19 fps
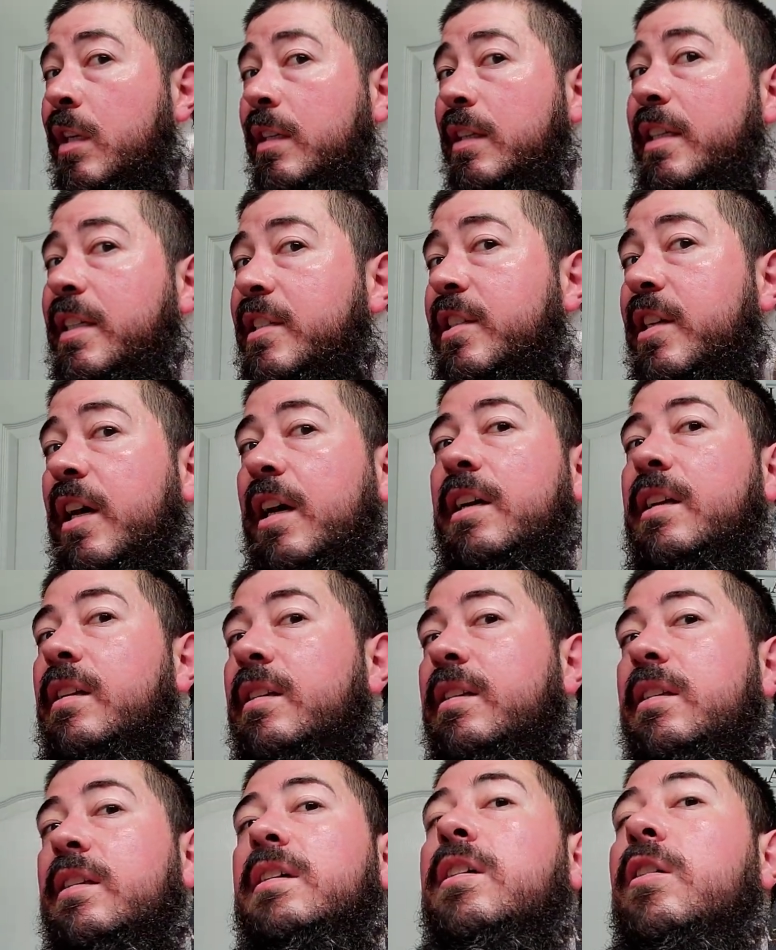These knot,
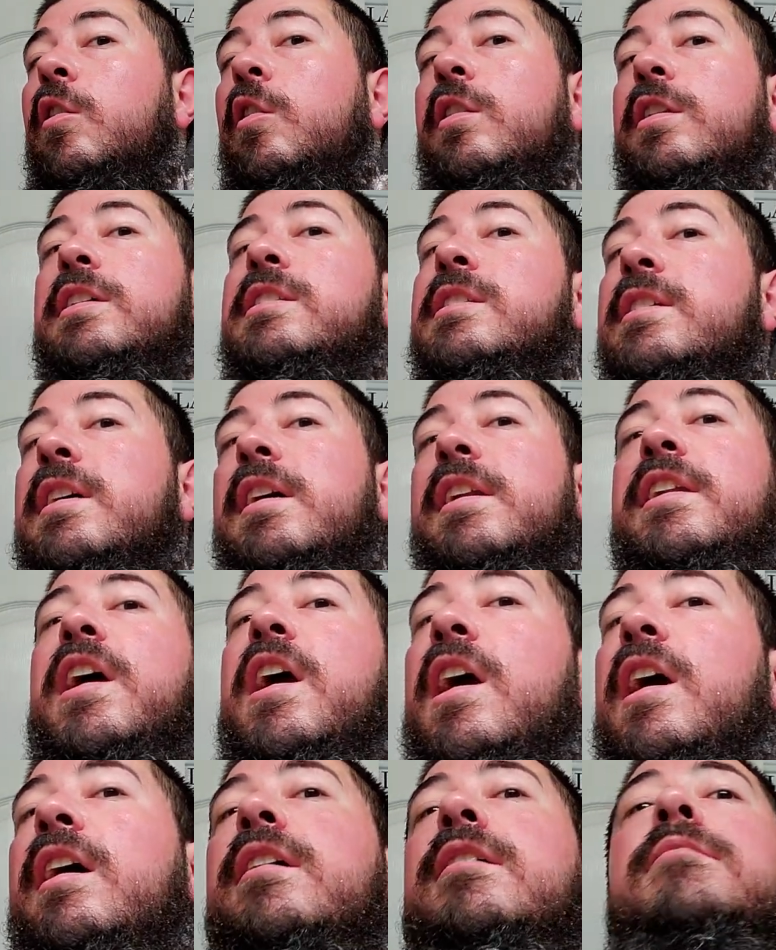or this uh,
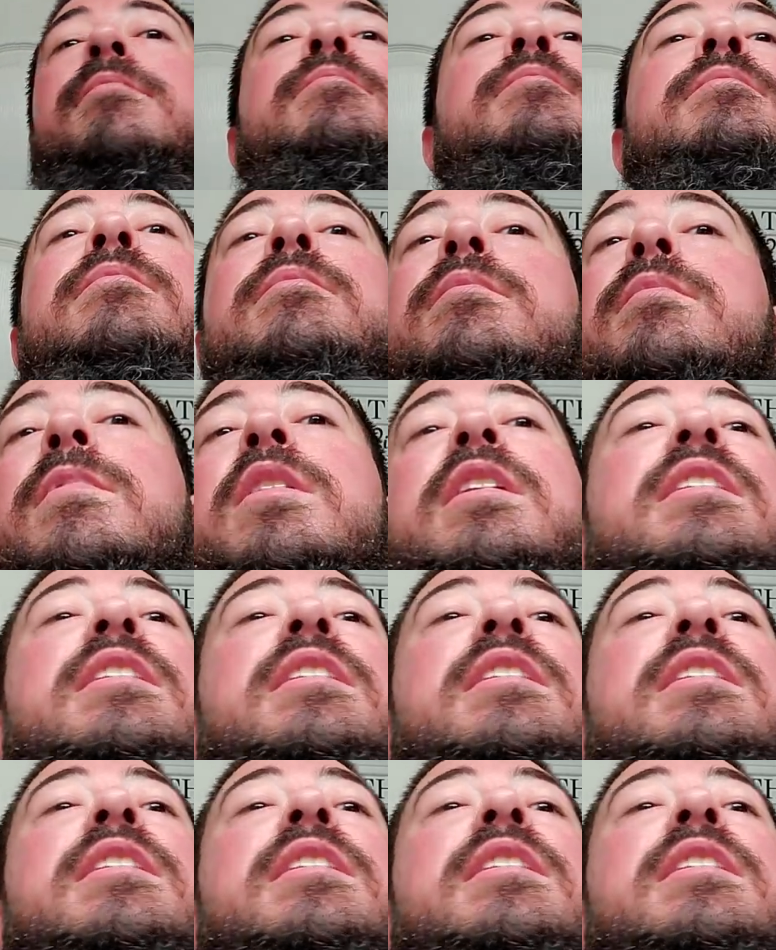knot, the